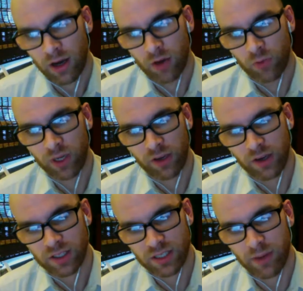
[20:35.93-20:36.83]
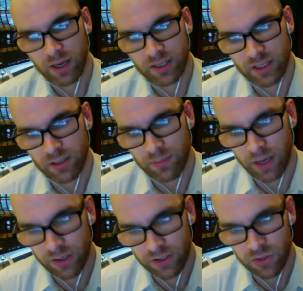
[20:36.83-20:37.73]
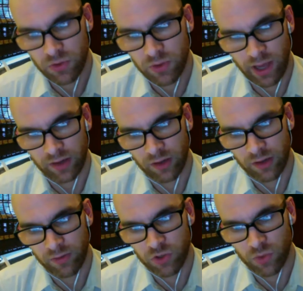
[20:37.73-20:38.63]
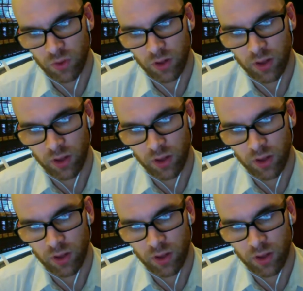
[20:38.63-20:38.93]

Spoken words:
really customize the debate to that individual,